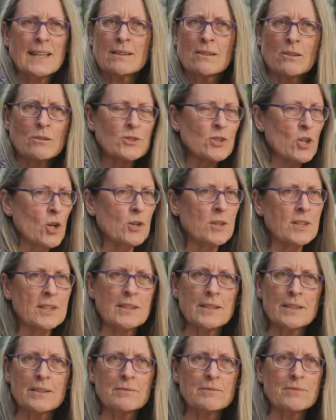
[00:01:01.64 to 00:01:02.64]

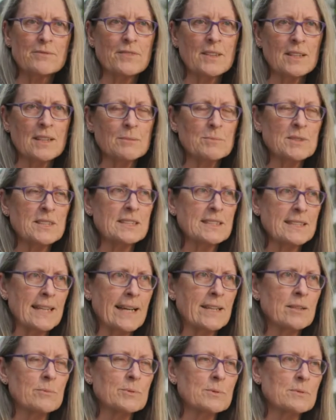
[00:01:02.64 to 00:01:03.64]
alternative, um,
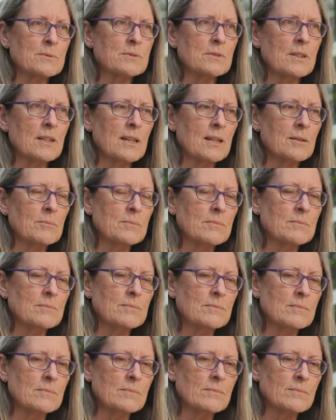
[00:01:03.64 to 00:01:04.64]
sustainable um,
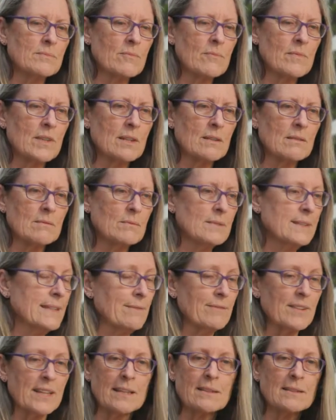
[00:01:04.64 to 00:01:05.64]

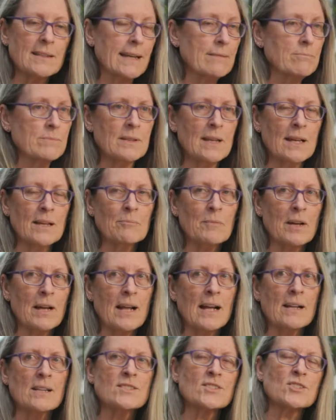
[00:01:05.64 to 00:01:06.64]
living.
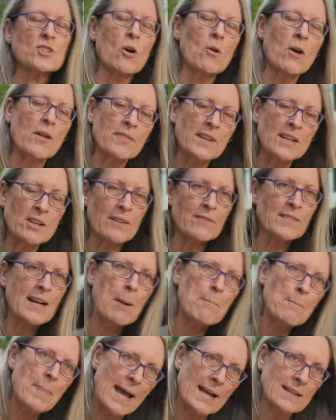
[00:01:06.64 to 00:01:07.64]
So I think I've
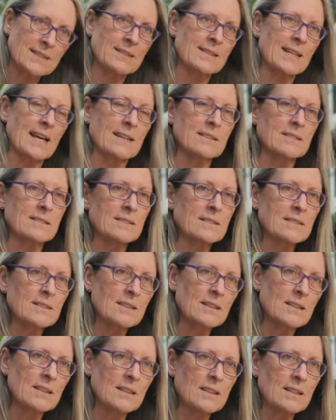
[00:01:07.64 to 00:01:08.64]
come back to that
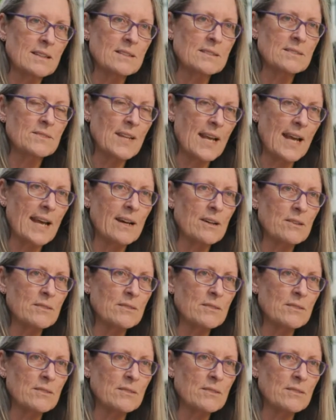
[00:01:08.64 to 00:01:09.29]
uh, now